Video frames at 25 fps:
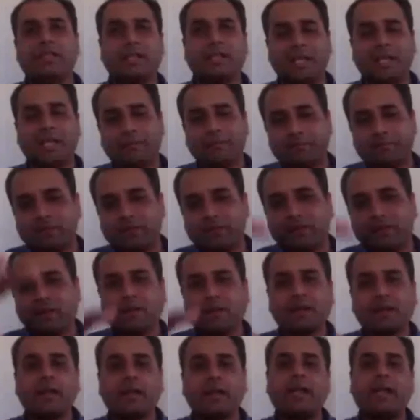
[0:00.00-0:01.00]
She came with
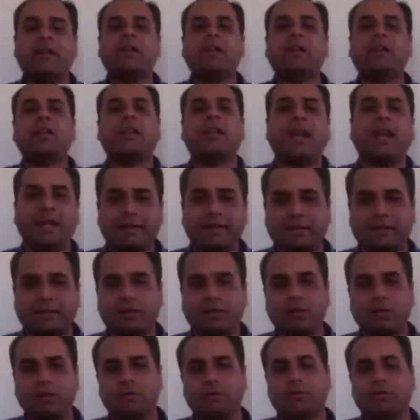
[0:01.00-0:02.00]
her son and her
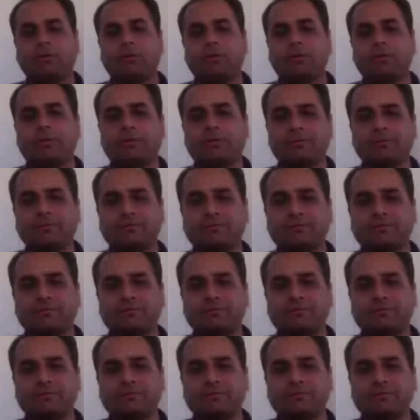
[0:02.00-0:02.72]
grandson also.